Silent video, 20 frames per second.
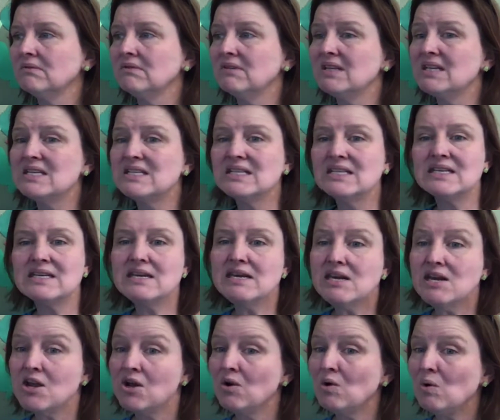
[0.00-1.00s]
They didn't
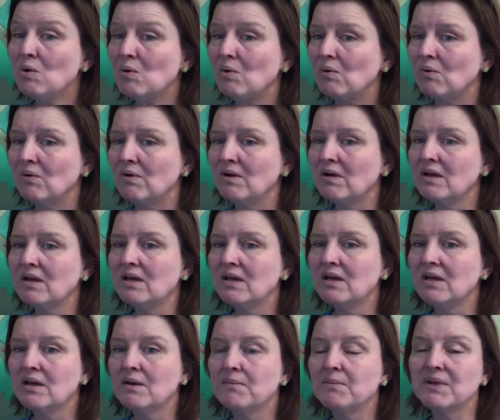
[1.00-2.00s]
know,
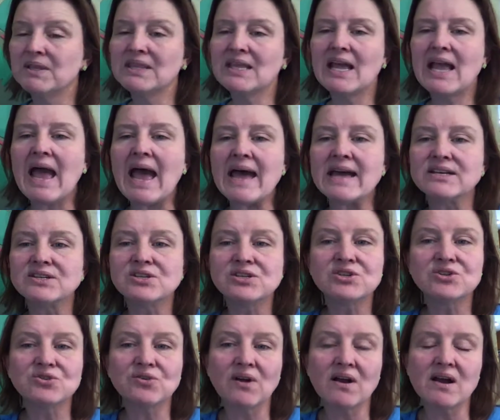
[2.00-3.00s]
but they had to
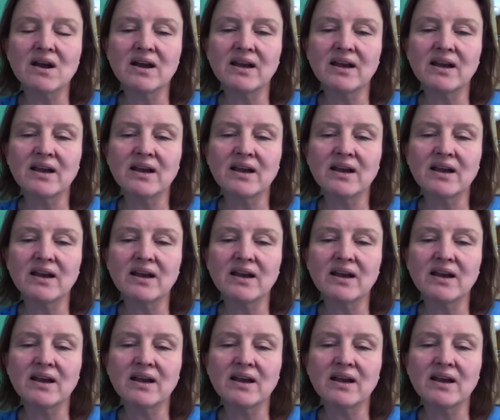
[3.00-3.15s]
try.